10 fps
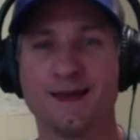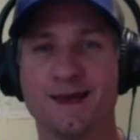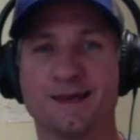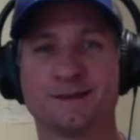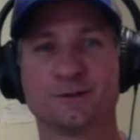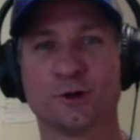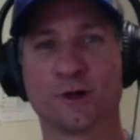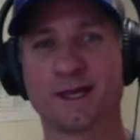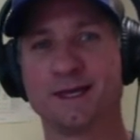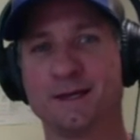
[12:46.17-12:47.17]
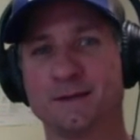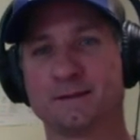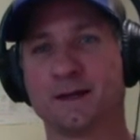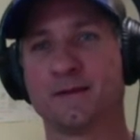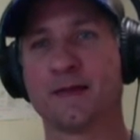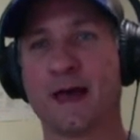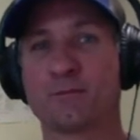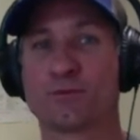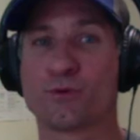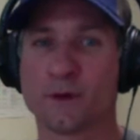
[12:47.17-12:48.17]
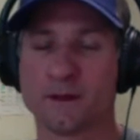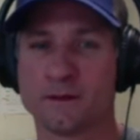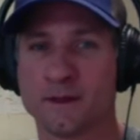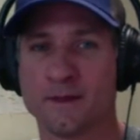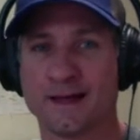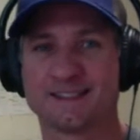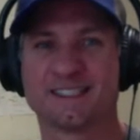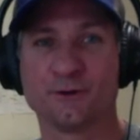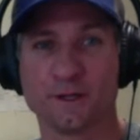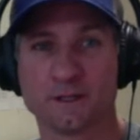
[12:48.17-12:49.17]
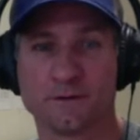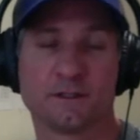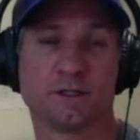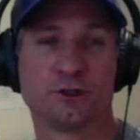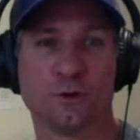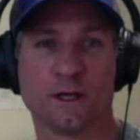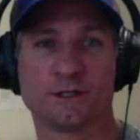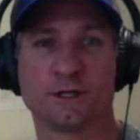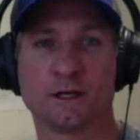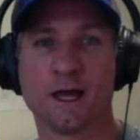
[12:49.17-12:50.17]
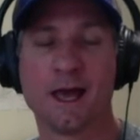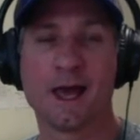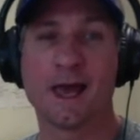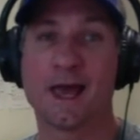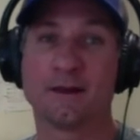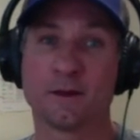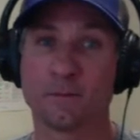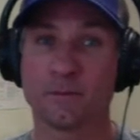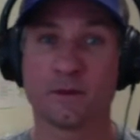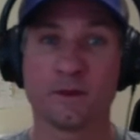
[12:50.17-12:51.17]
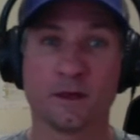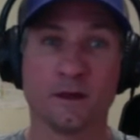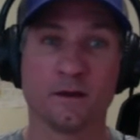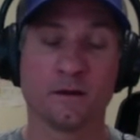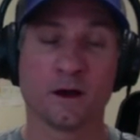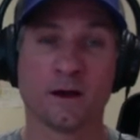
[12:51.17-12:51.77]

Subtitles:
It doesn't look like he's in that serious of a situation. And then the